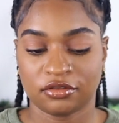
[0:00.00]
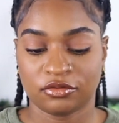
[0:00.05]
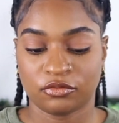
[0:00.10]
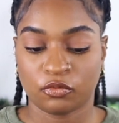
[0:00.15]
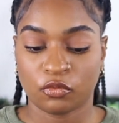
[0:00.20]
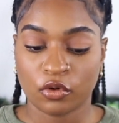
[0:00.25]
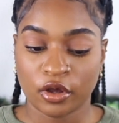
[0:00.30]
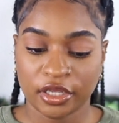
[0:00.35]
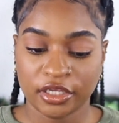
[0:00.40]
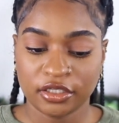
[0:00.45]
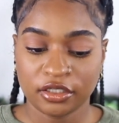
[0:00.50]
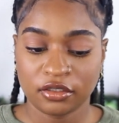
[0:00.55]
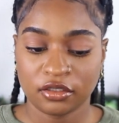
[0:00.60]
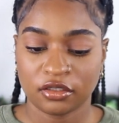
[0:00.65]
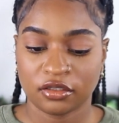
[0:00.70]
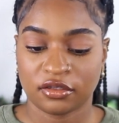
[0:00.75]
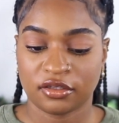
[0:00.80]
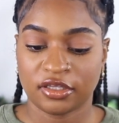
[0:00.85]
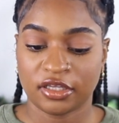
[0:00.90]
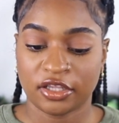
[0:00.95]
One,
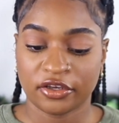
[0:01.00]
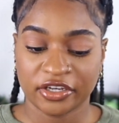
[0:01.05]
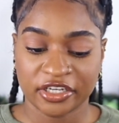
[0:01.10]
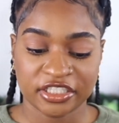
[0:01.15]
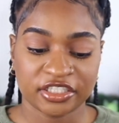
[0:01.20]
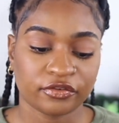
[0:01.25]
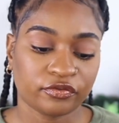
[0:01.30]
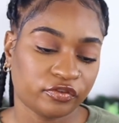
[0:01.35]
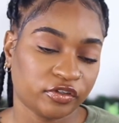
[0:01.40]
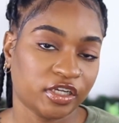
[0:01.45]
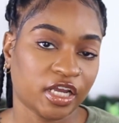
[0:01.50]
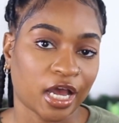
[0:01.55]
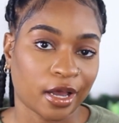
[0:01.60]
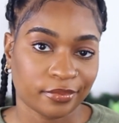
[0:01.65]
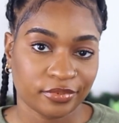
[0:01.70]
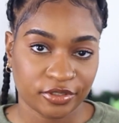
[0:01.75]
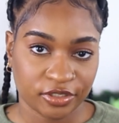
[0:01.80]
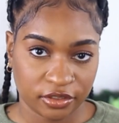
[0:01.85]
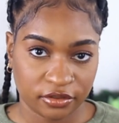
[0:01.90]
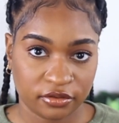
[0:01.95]
there is a free
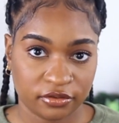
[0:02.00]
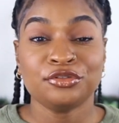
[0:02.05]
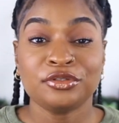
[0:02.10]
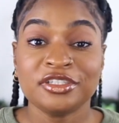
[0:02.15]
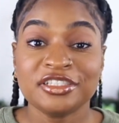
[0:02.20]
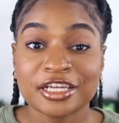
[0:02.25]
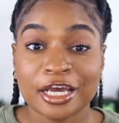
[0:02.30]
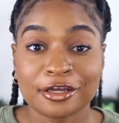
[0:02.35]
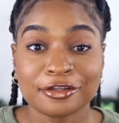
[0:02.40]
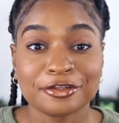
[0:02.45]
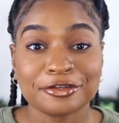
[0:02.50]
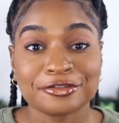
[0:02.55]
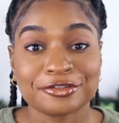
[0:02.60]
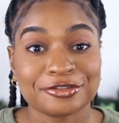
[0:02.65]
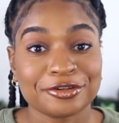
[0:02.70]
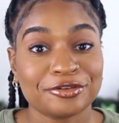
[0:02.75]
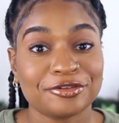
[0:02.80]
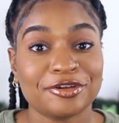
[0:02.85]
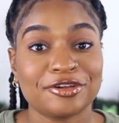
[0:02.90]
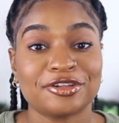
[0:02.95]
option. You can download
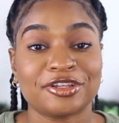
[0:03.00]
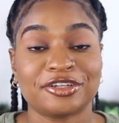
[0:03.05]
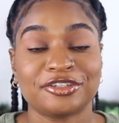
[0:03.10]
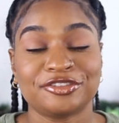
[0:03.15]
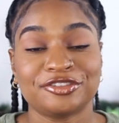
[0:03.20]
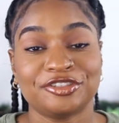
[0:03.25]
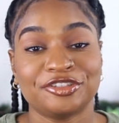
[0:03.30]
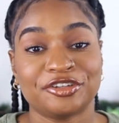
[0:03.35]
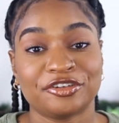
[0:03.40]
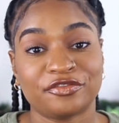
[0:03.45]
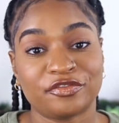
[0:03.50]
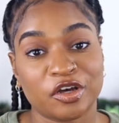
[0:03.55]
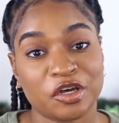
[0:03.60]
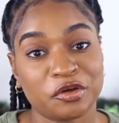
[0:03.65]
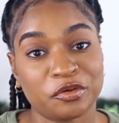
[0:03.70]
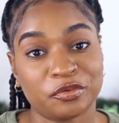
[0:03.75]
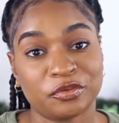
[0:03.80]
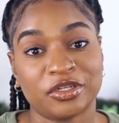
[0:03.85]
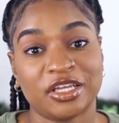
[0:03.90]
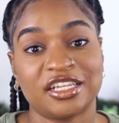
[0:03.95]
SoloLearn to your
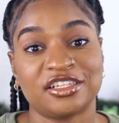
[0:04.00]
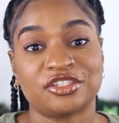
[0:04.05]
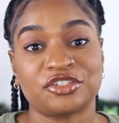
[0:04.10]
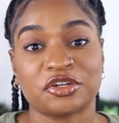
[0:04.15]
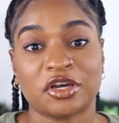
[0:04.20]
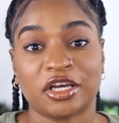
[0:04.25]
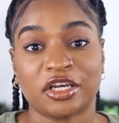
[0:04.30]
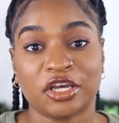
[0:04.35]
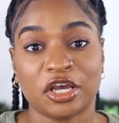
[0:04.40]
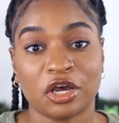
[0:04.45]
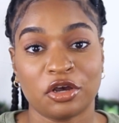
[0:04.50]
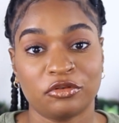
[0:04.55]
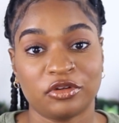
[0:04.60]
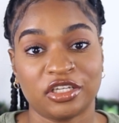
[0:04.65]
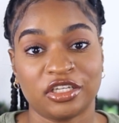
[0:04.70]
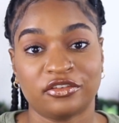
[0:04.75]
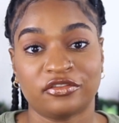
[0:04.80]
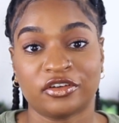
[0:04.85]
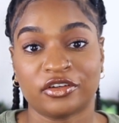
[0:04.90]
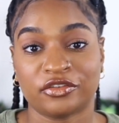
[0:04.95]
phone and start
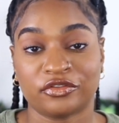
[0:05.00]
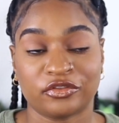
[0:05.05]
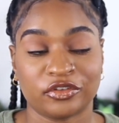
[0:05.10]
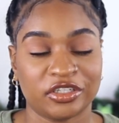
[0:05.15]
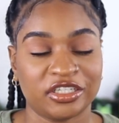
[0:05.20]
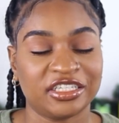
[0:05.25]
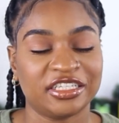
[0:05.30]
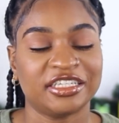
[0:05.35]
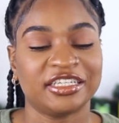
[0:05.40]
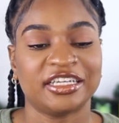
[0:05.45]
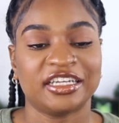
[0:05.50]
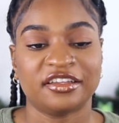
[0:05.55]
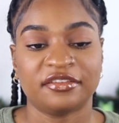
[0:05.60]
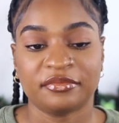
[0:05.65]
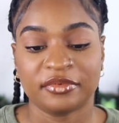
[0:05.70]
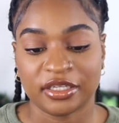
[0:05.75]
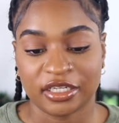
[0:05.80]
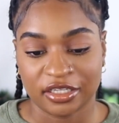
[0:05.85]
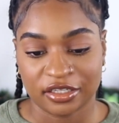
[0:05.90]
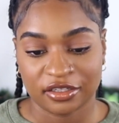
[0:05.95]
coding for free
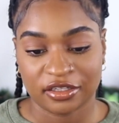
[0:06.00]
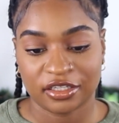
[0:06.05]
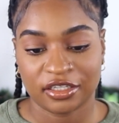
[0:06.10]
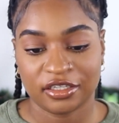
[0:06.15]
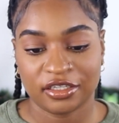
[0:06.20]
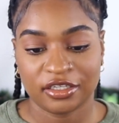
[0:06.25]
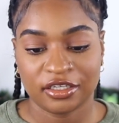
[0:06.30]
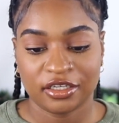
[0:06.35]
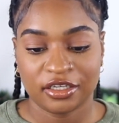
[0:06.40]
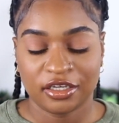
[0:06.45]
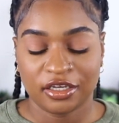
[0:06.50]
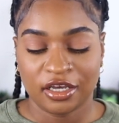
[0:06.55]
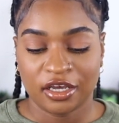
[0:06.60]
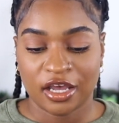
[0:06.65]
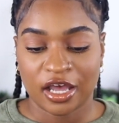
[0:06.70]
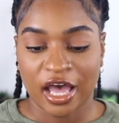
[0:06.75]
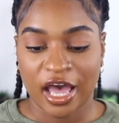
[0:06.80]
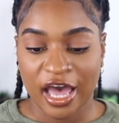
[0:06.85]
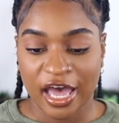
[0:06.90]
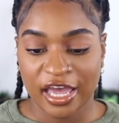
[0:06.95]
immediately.
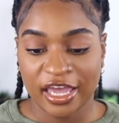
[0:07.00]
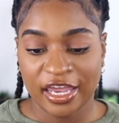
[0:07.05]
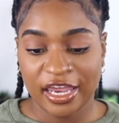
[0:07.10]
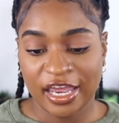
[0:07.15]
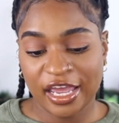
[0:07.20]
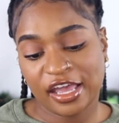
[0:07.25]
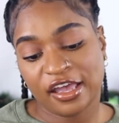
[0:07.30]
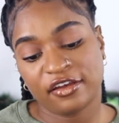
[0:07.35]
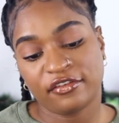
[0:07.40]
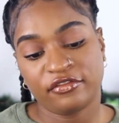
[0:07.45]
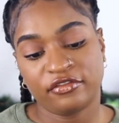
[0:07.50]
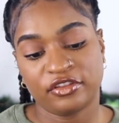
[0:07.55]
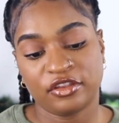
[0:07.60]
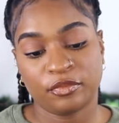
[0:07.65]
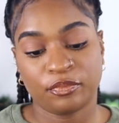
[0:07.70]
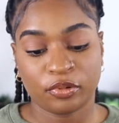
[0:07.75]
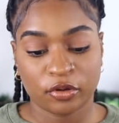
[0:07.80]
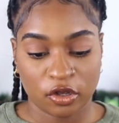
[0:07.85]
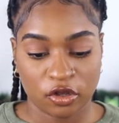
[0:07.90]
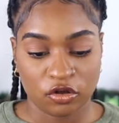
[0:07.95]
I have the
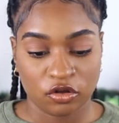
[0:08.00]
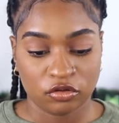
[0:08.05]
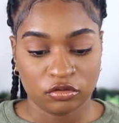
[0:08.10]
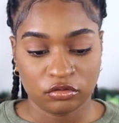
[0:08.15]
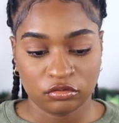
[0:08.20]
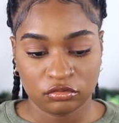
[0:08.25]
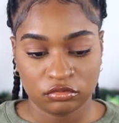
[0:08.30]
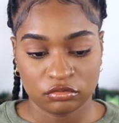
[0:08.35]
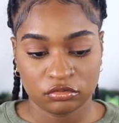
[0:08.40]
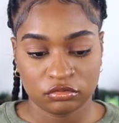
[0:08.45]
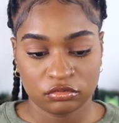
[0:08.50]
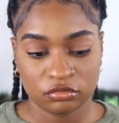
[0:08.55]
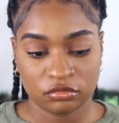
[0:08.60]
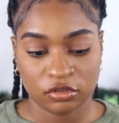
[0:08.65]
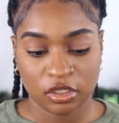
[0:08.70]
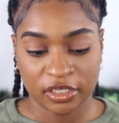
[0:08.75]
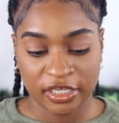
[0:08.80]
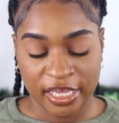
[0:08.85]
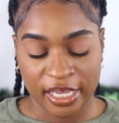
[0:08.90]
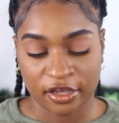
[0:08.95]
Pro
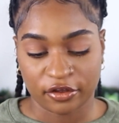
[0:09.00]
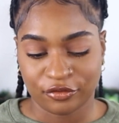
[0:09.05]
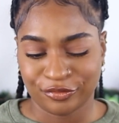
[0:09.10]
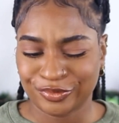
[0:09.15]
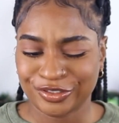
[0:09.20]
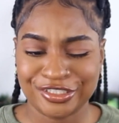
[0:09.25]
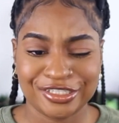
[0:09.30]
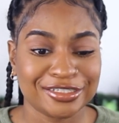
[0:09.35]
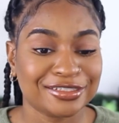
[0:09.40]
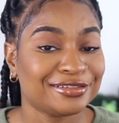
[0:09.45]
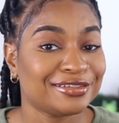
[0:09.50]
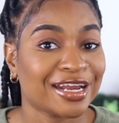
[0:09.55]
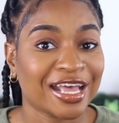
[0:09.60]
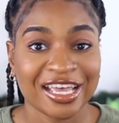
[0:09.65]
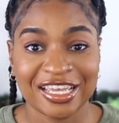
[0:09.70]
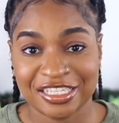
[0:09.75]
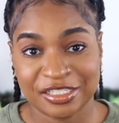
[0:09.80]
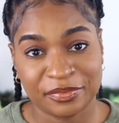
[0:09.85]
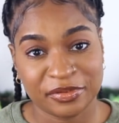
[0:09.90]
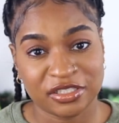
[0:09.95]
account, which is
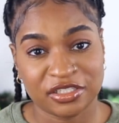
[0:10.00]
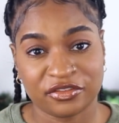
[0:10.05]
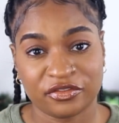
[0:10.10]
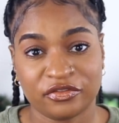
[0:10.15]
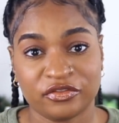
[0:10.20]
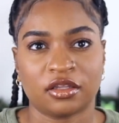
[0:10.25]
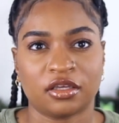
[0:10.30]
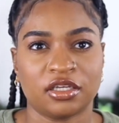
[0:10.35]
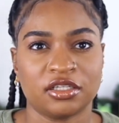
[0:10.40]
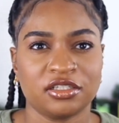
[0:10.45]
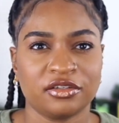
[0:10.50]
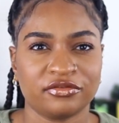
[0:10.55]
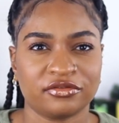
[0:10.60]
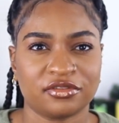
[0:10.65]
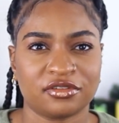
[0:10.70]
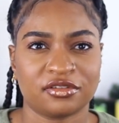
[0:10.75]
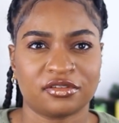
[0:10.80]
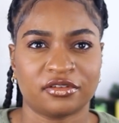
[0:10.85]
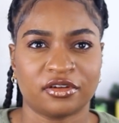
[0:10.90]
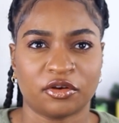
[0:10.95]
not expensive. Is it
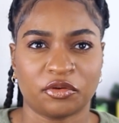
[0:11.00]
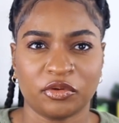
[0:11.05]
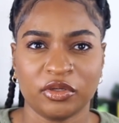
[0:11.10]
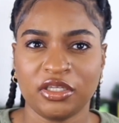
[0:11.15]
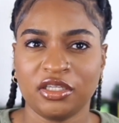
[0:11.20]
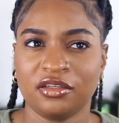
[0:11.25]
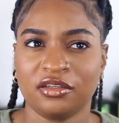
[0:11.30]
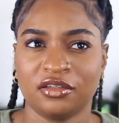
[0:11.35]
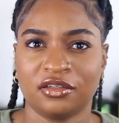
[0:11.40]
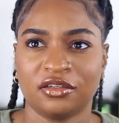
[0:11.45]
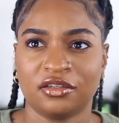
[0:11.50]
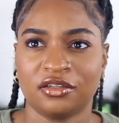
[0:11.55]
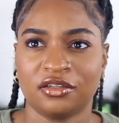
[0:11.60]
snowing?